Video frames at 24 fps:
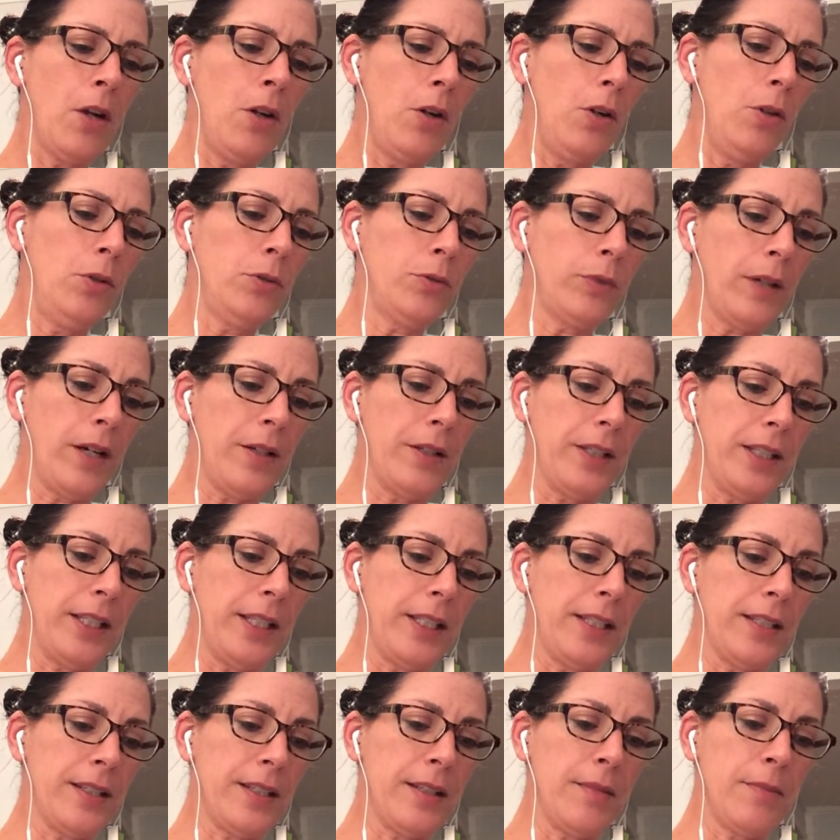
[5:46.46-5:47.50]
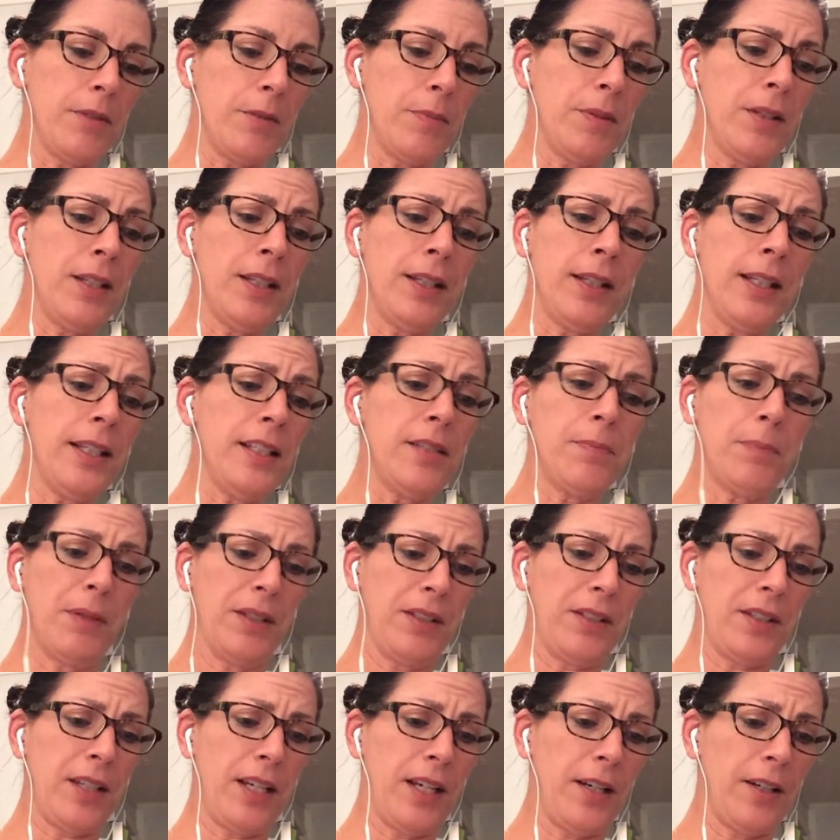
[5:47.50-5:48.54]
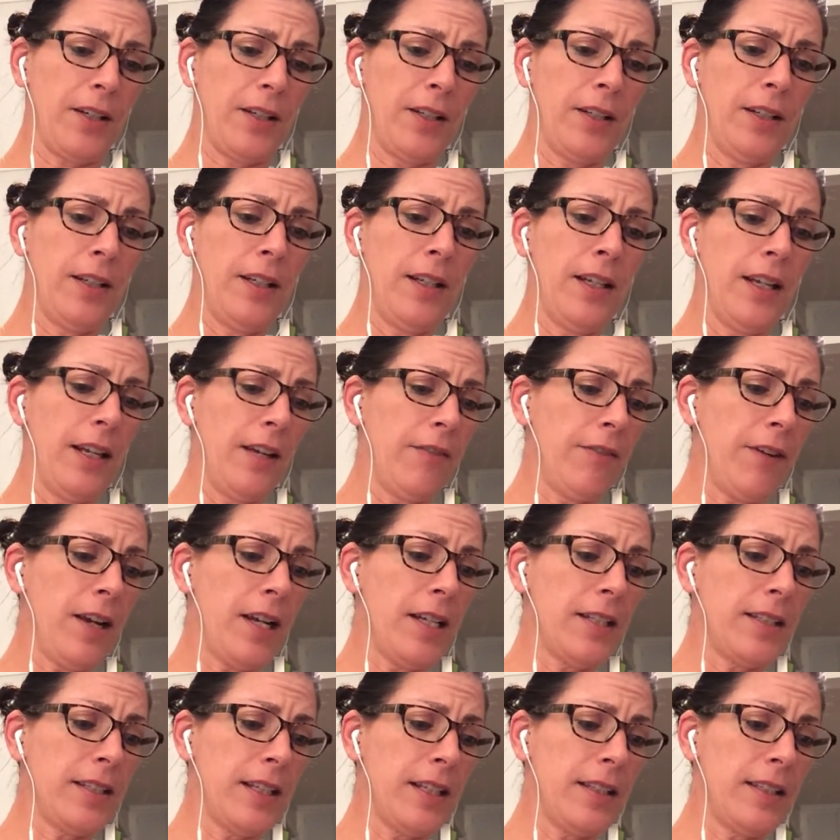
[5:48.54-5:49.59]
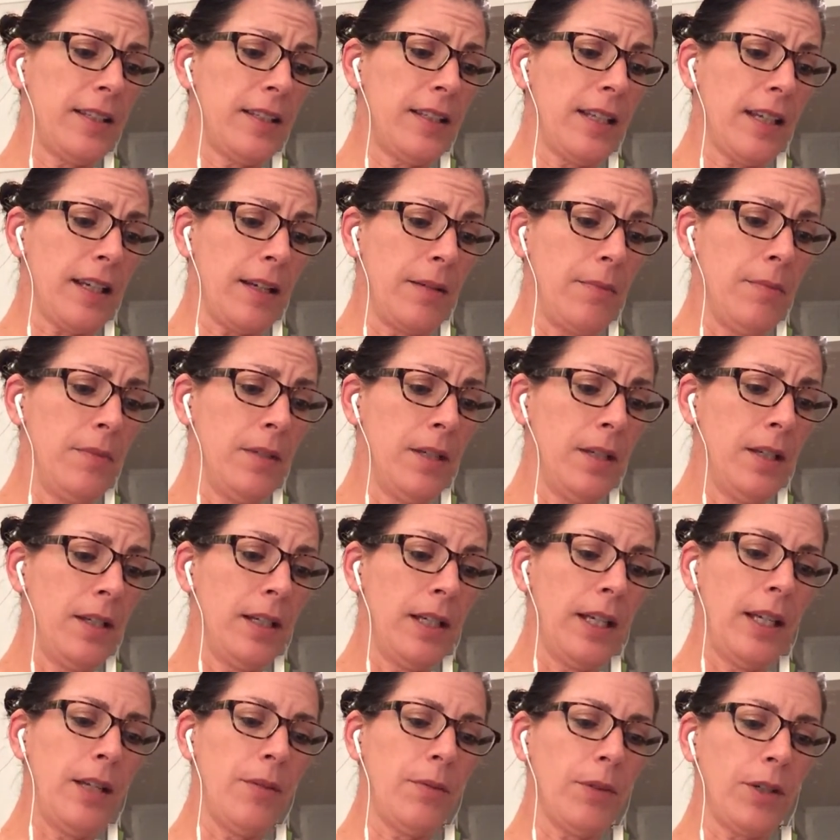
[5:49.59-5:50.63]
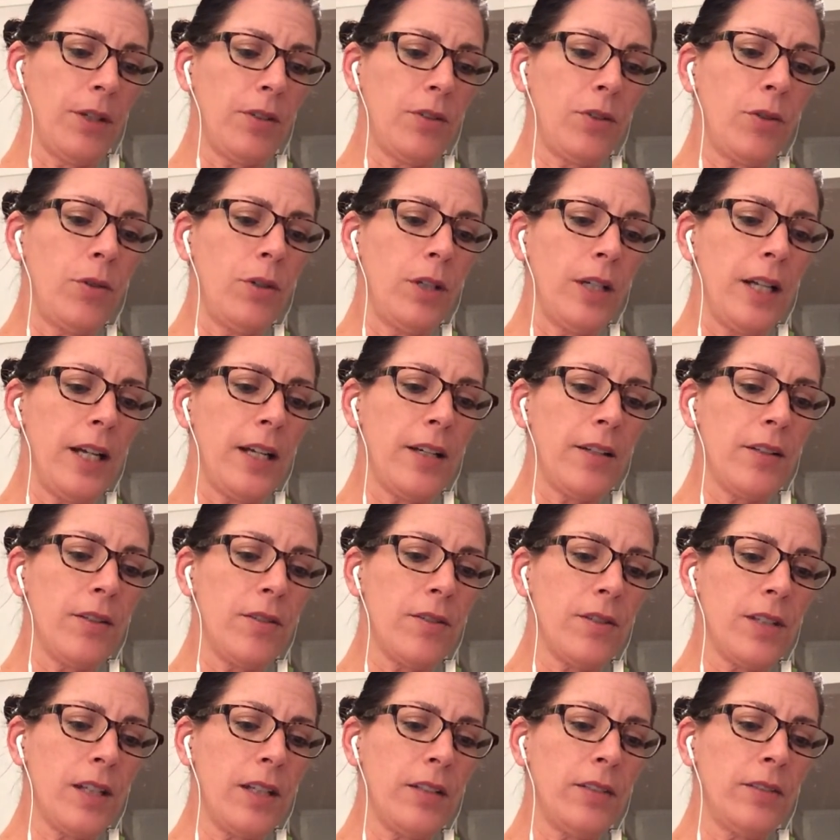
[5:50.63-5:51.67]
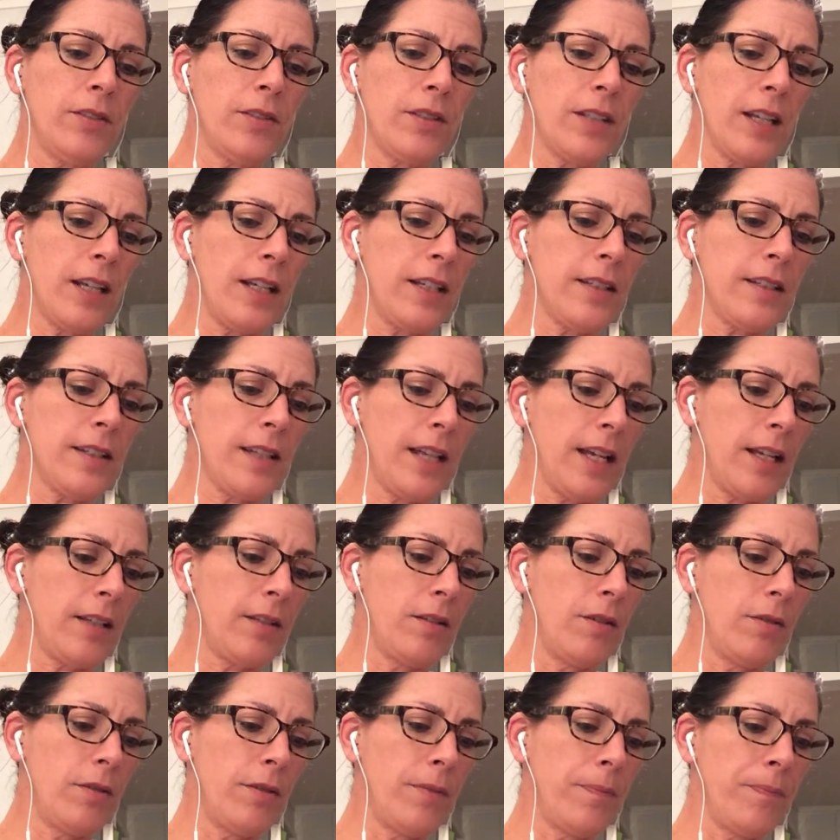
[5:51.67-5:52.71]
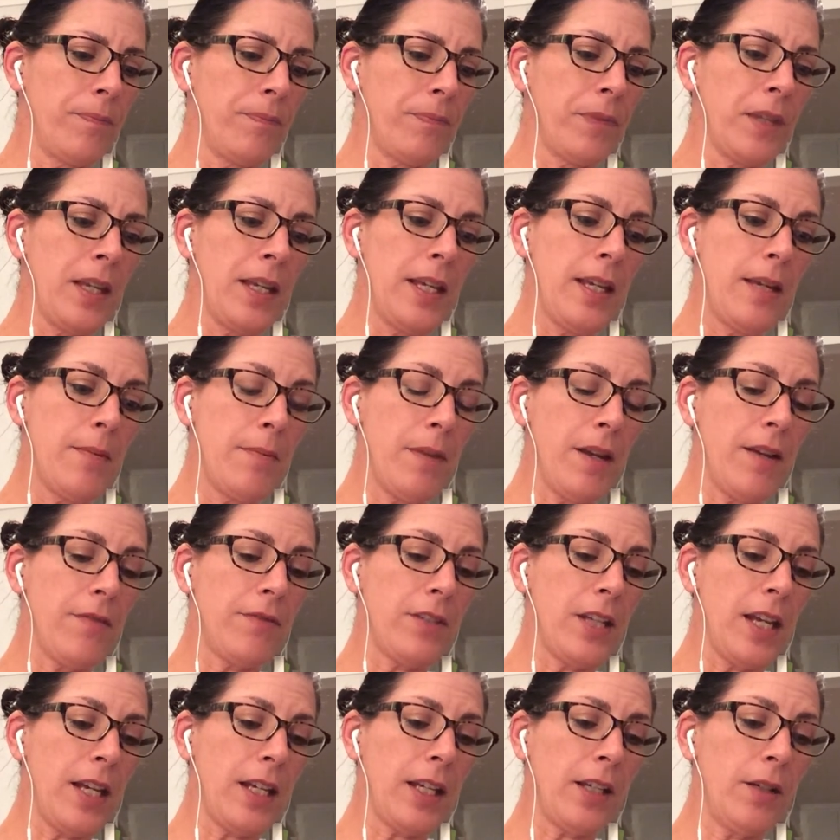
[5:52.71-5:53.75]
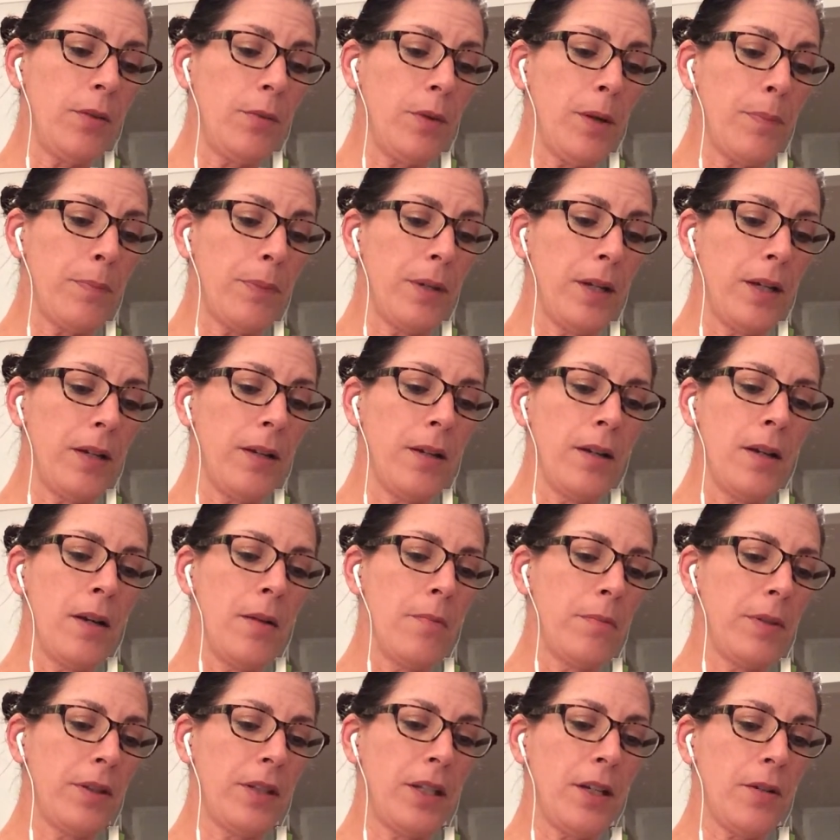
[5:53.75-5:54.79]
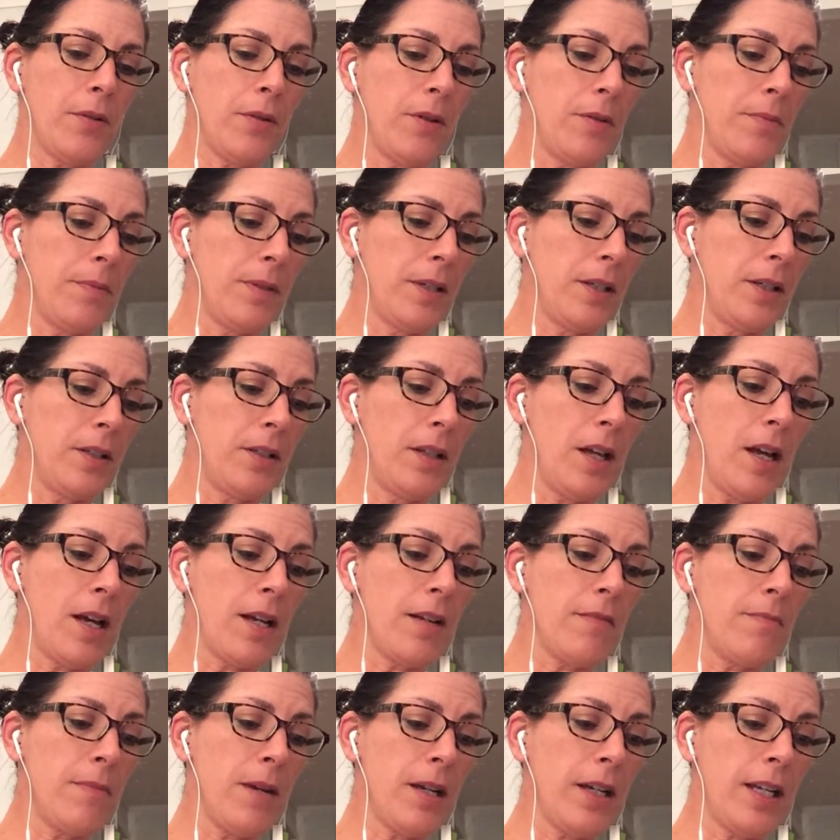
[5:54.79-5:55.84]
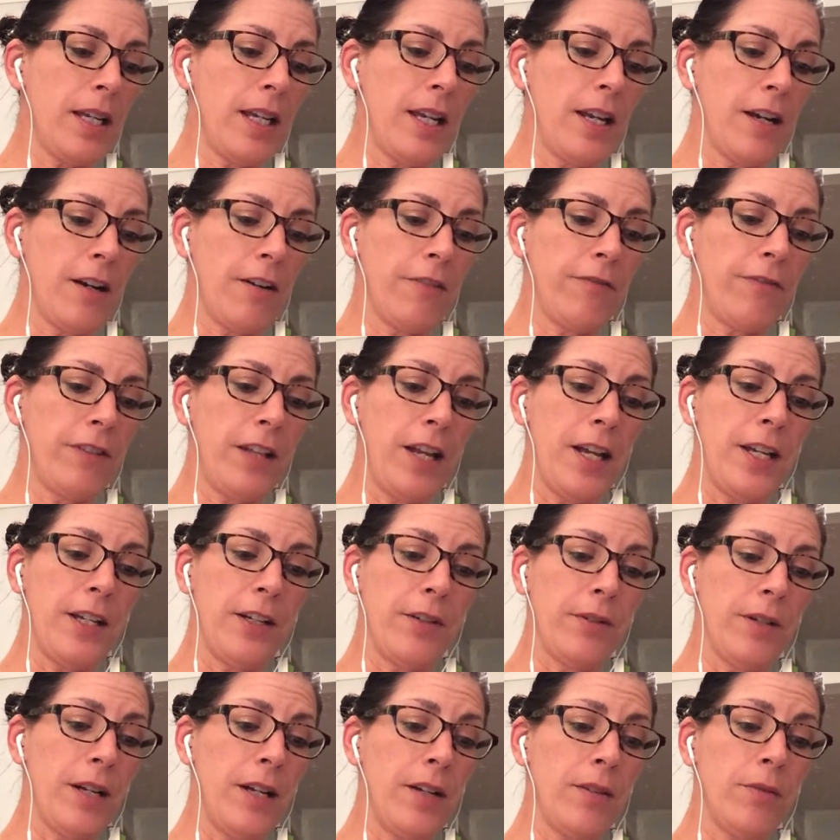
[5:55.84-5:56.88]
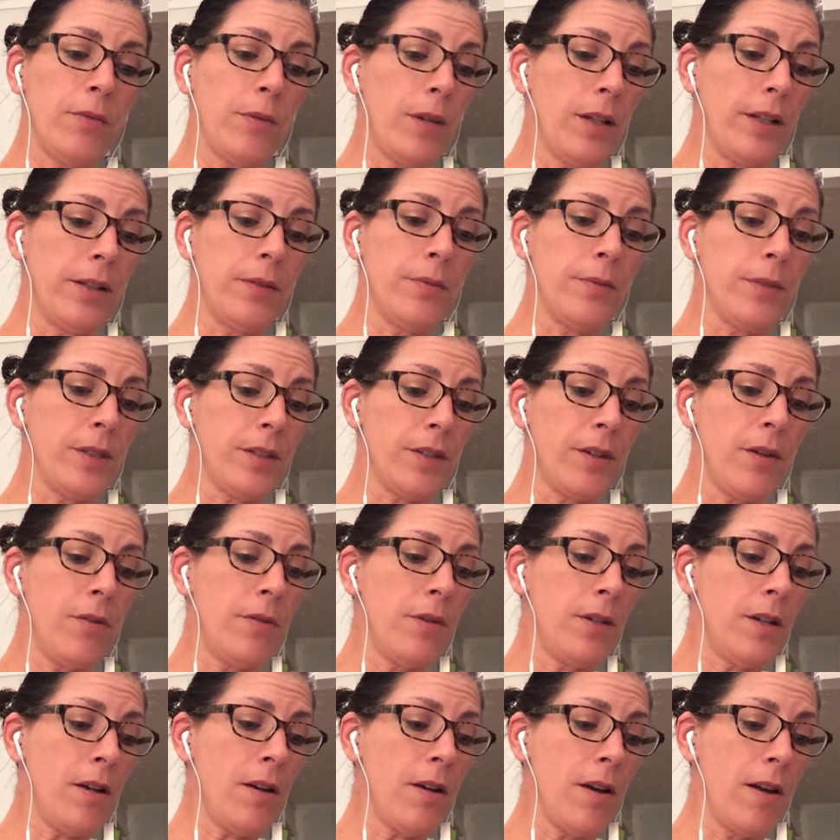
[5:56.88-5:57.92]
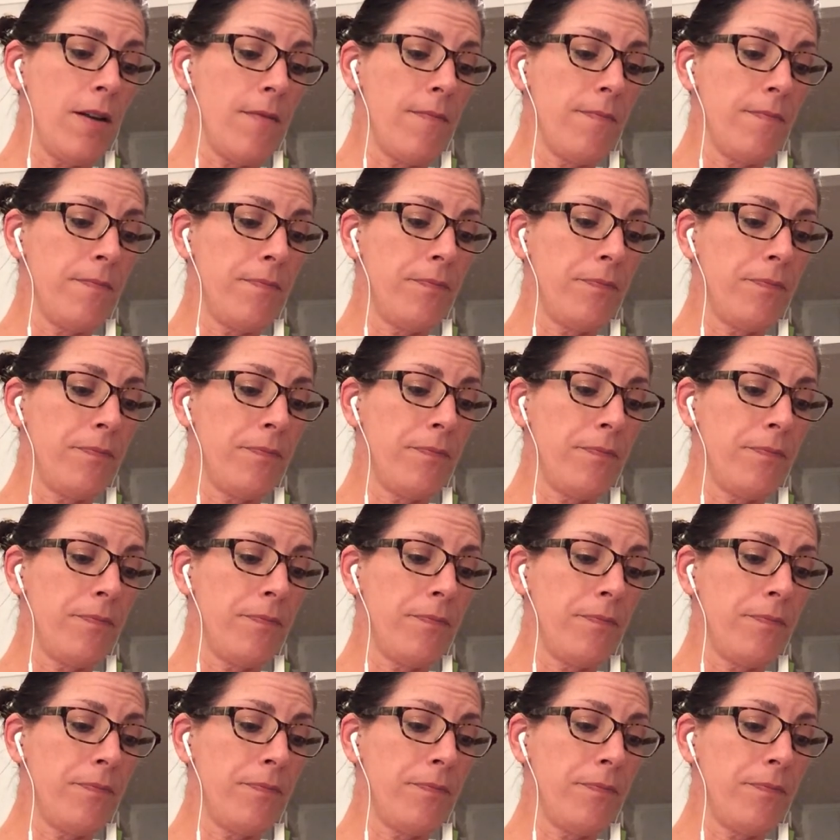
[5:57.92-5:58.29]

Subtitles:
Old Rowdy didn't seem to be the least bit scared. If I had said sick him, he would have torn out of those elders like a cyclone. He may have taken a whipping, but there would have been a lot of monkey hair flying around while it was going on.